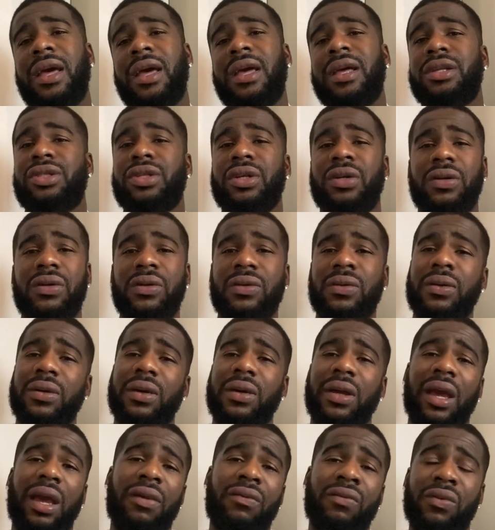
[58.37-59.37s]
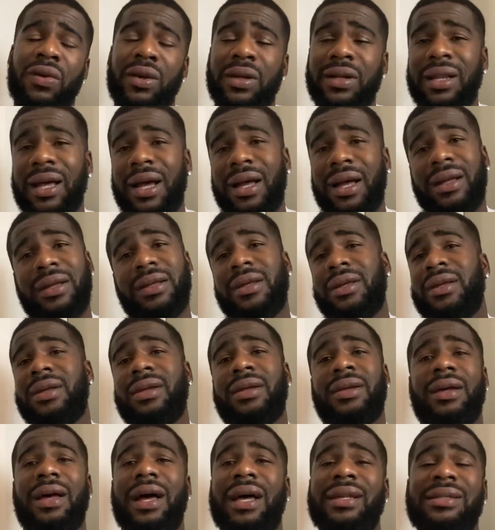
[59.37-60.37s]
So, everyone that
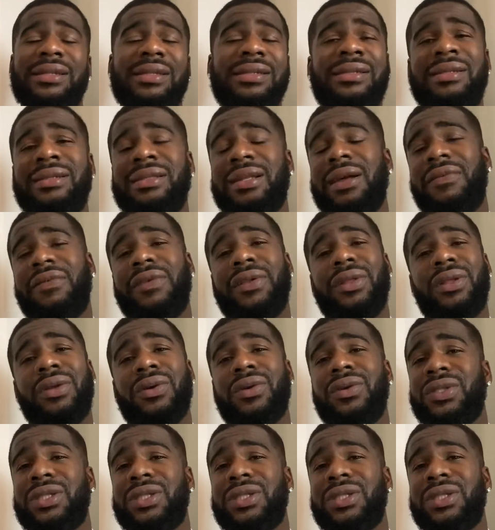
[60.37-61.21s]
hasn't seen that video,